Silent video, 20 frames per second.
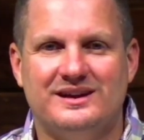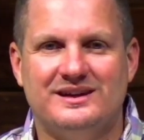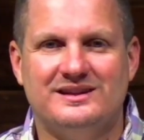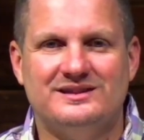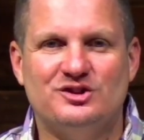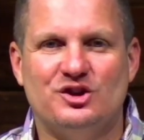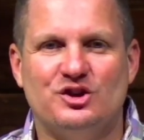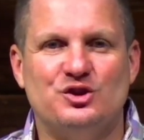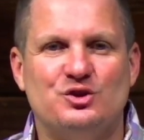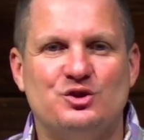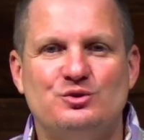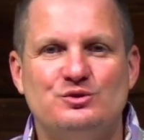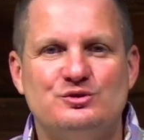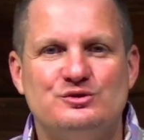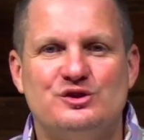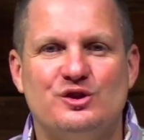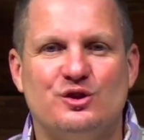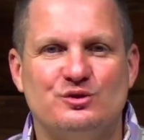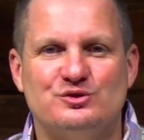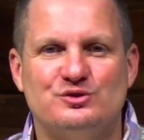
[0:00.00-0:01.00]
So use
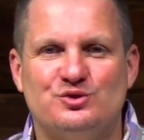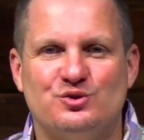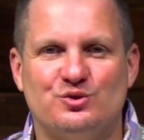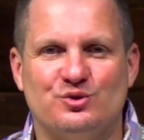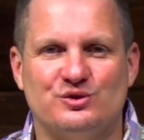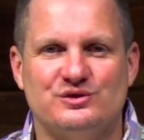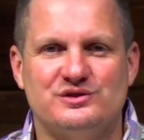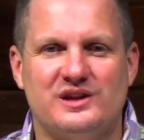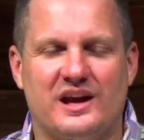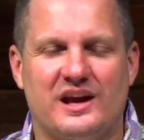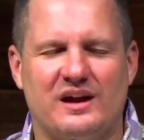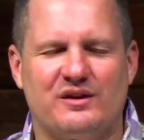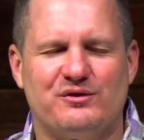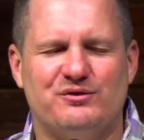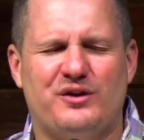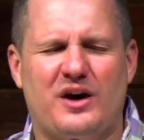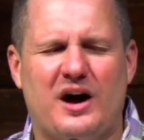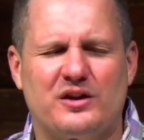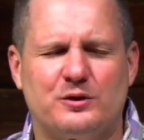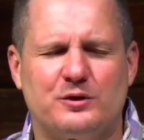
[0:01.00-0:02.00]
those tools today.
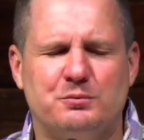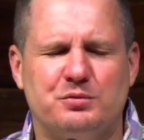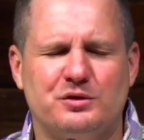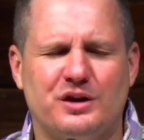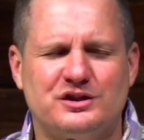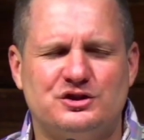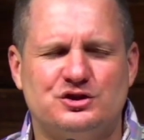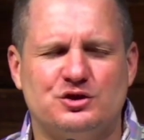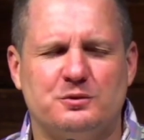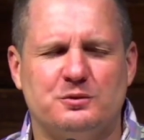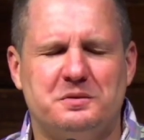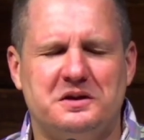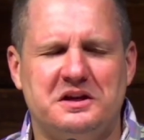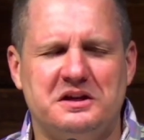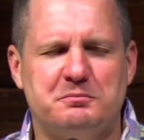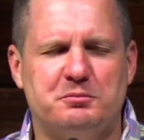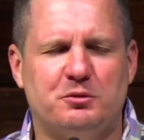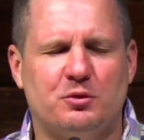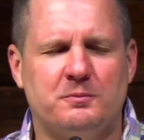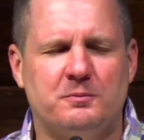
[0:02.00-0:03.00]
Father, bless your
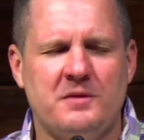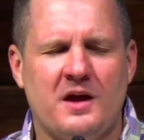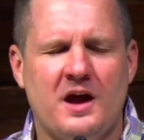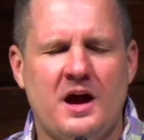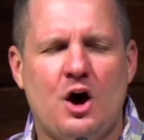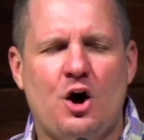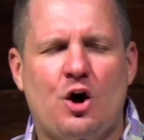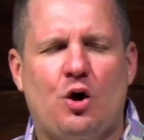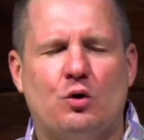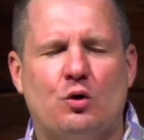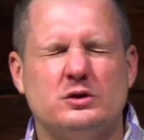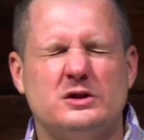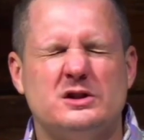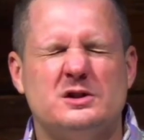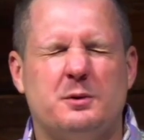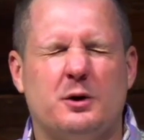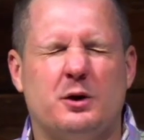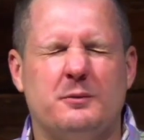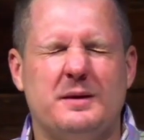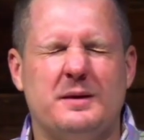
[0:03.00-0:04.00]
people. Holy
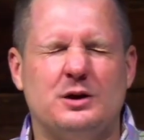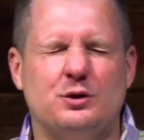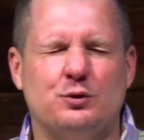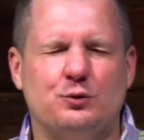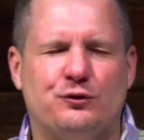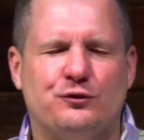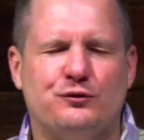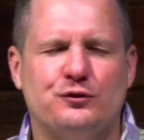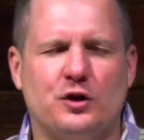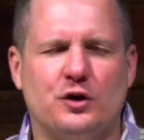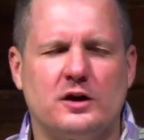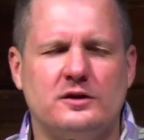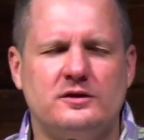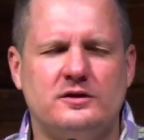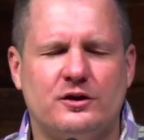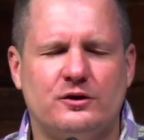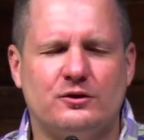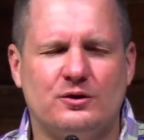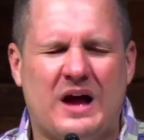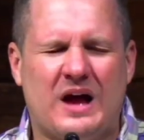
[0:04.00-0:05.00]
Spirit, may you flood
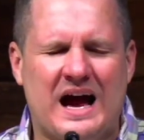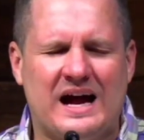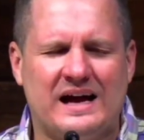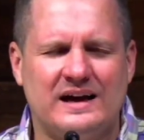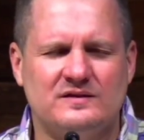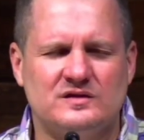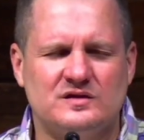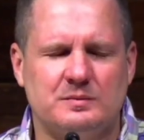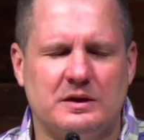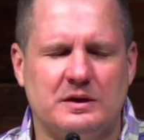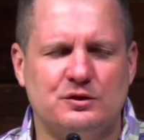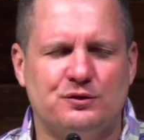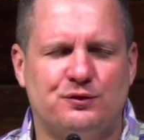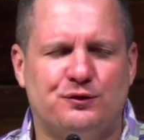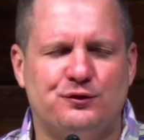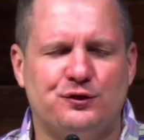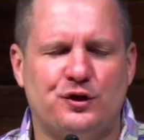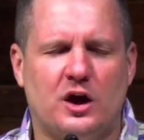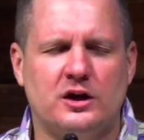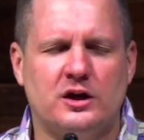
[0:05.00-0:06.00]
their lives. May you
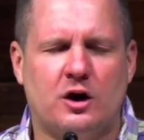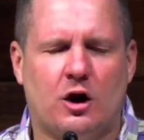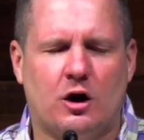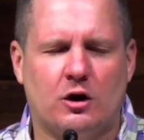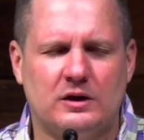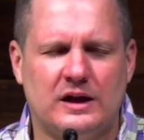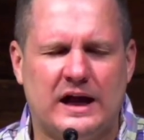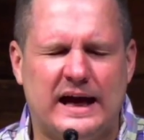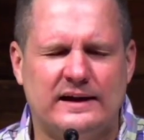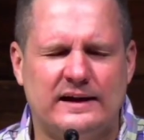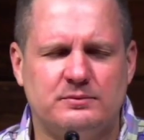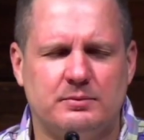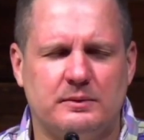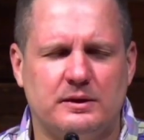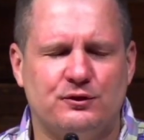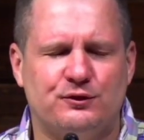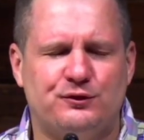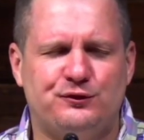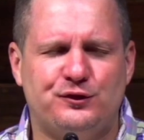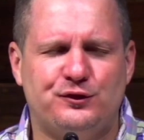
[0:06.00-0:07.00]
flood our lives. May
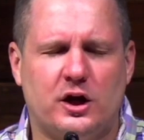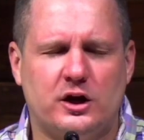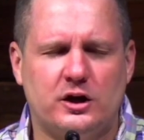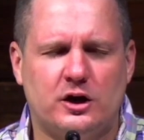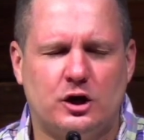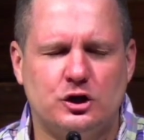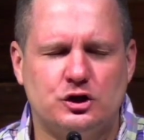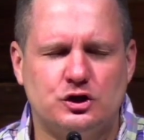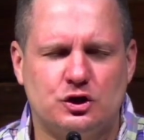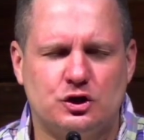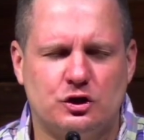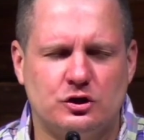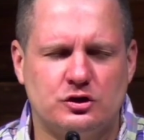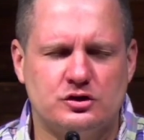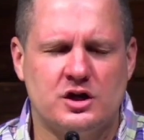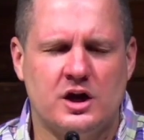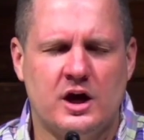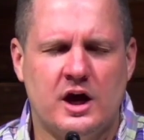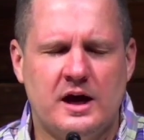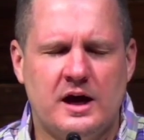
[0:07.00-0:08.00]
you flood our
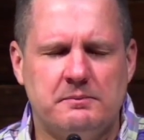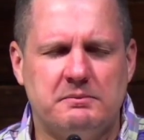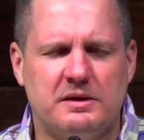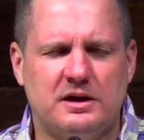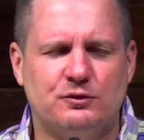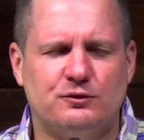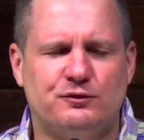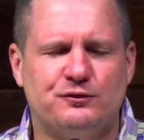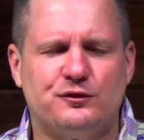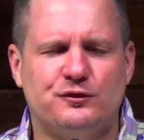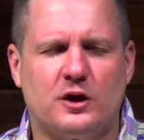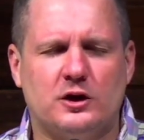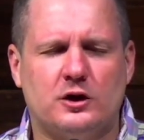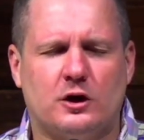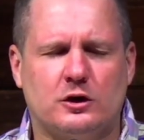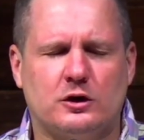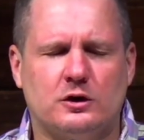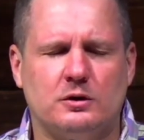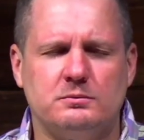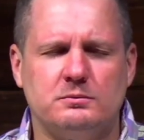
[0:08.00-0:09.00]
church. May you flood our
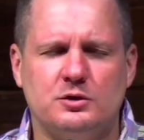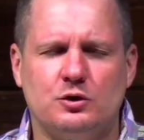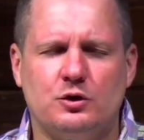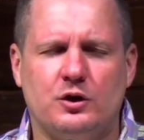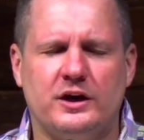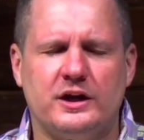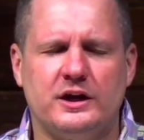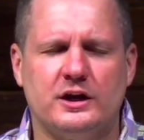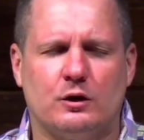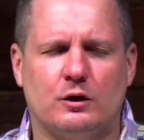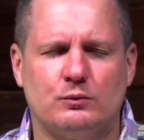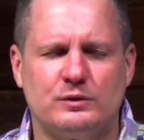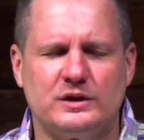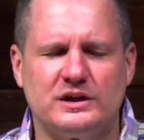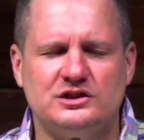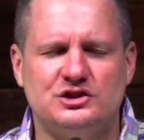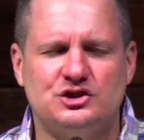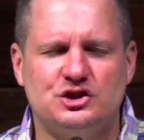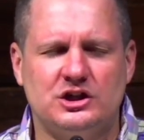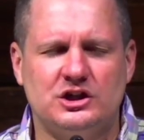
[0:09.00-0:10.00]
community, our
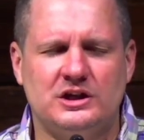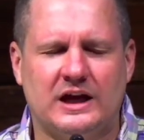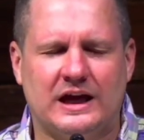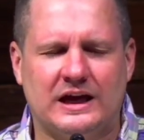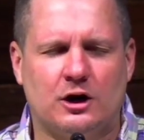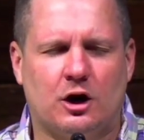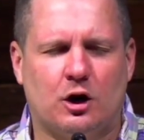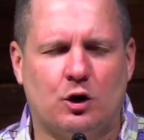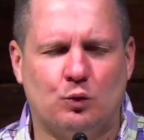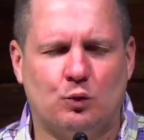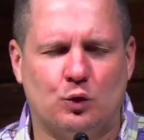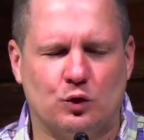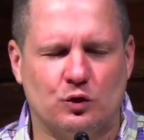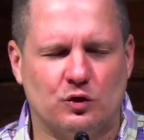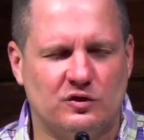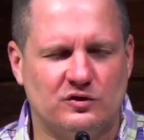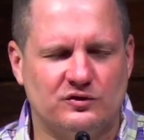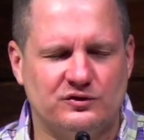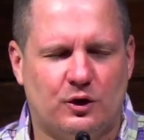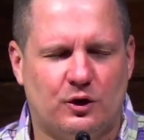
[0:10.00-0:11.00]
region, and our
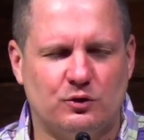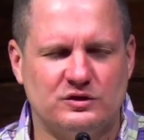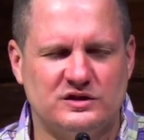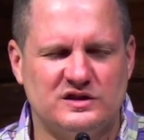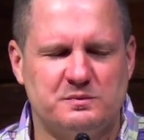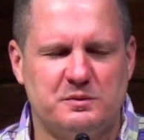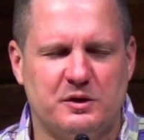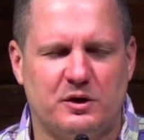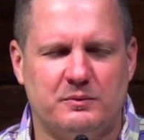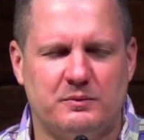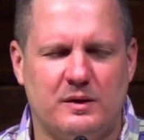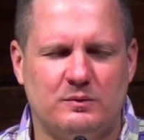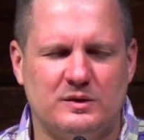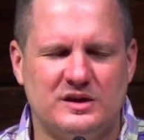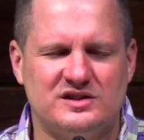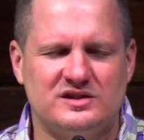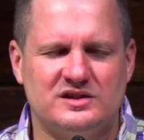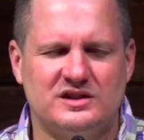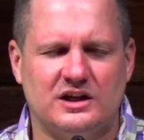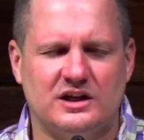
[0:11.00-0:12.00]
world. Holy Spirit, may we
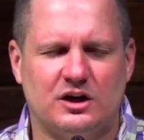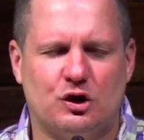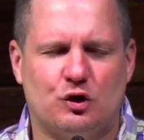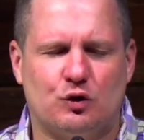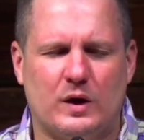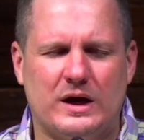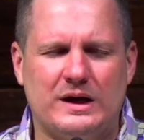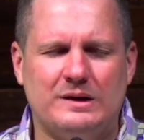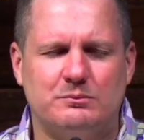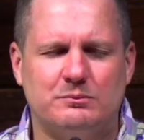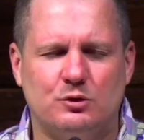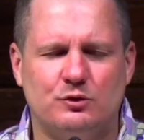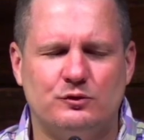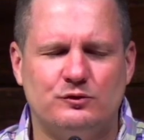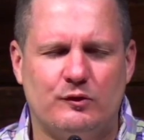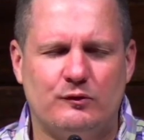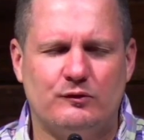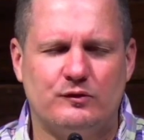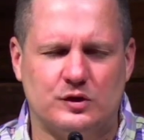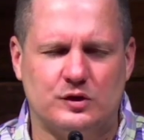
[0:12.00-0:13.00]
see a great move
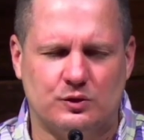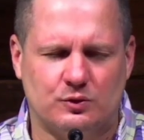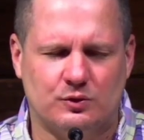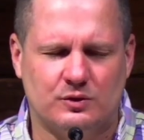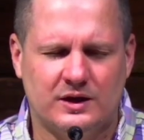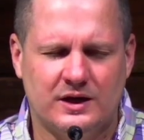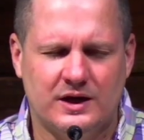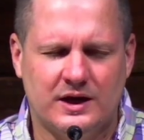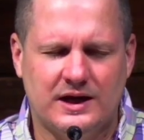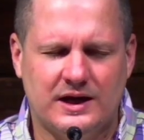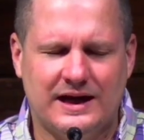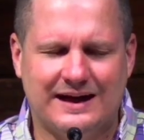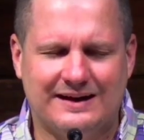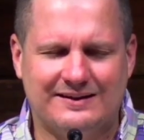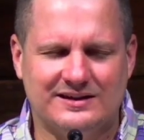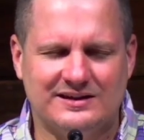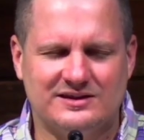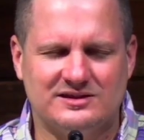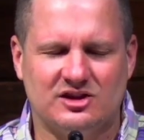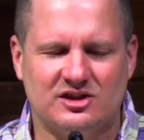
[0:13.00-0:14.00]
of you in
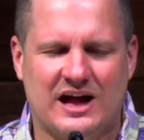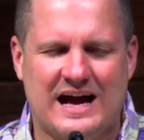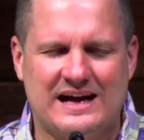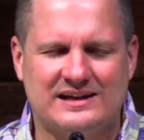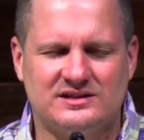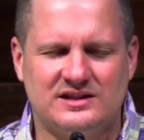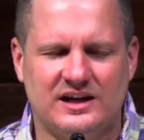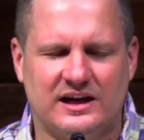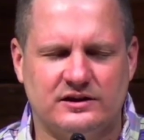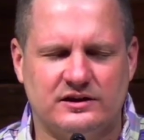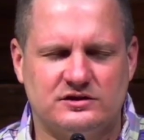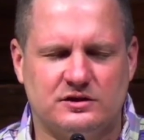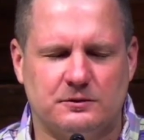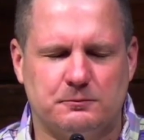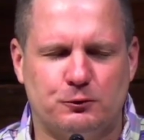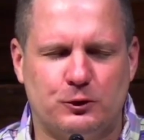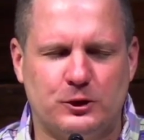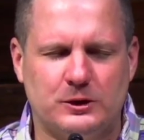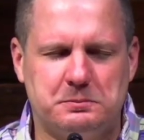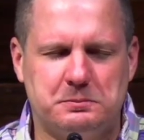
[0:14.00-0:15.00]
these last days to
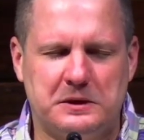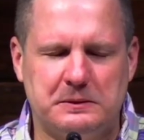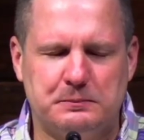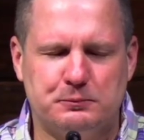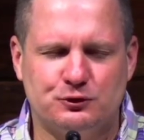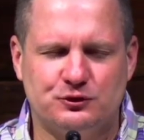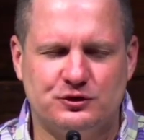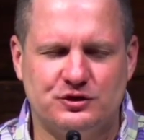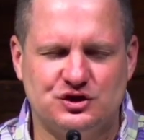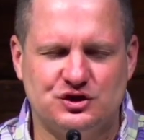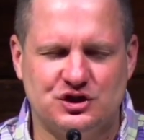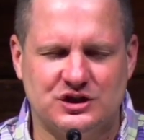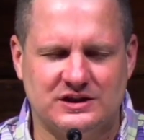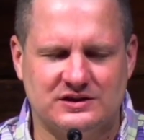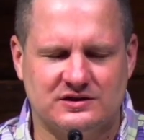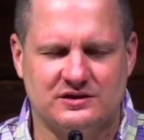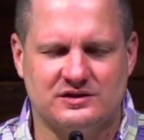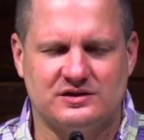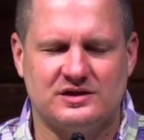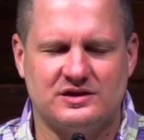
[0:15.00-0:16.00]
bring people to
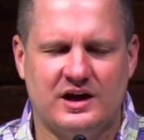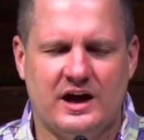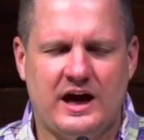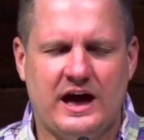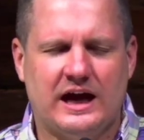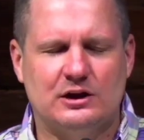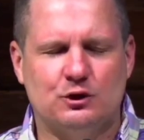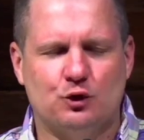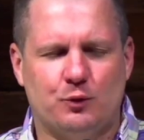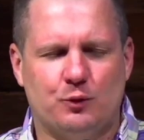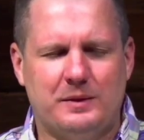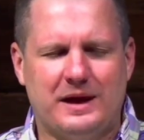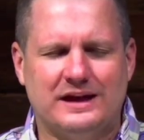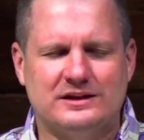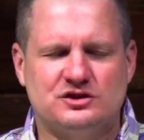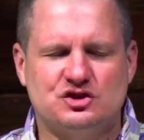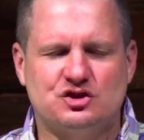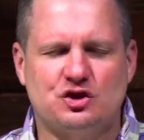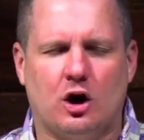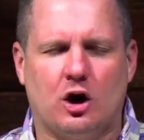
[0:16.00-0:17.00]
Jesus. And Lord, may it
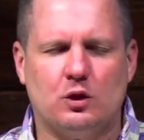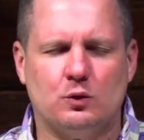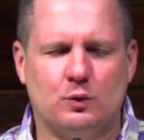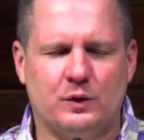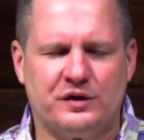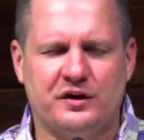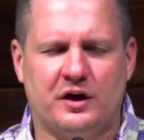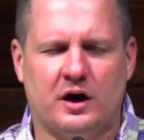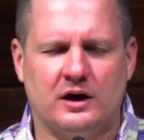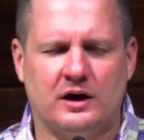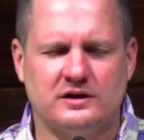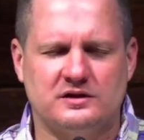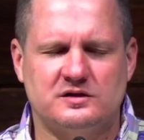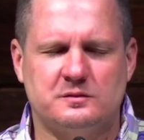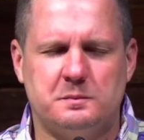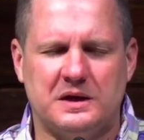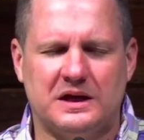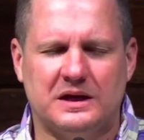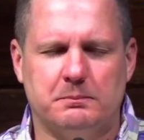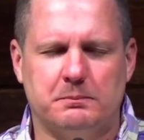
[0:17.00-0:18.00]
start with us
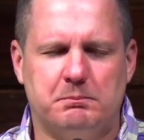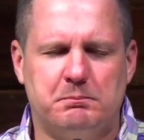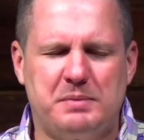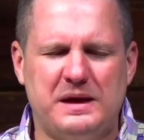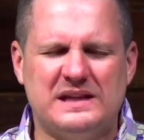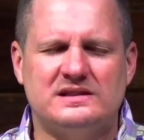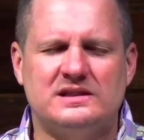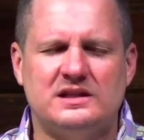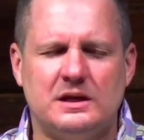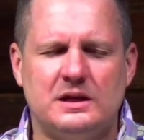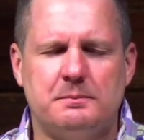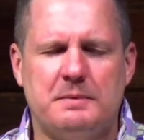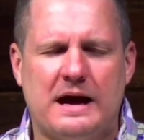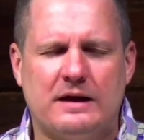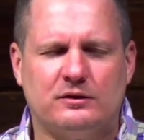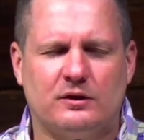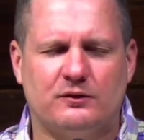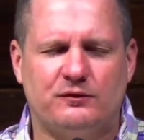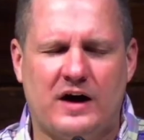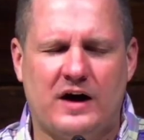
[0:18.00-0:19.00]
being busy
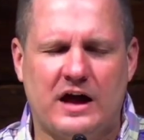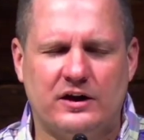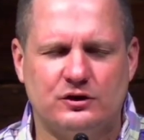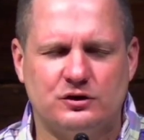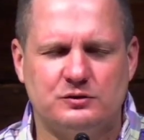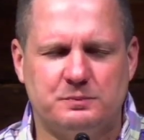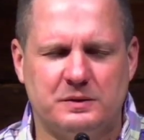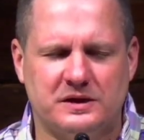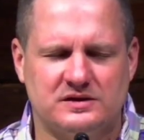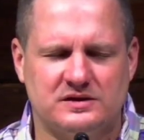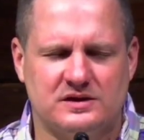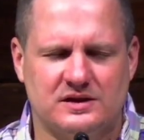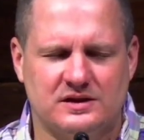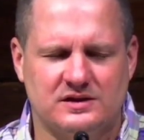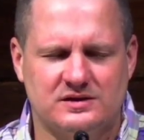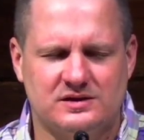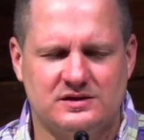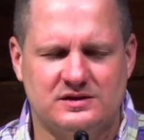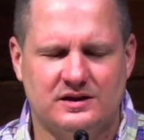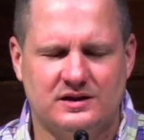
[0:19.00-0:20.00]
about the Father's
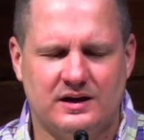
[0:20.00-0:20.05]
business.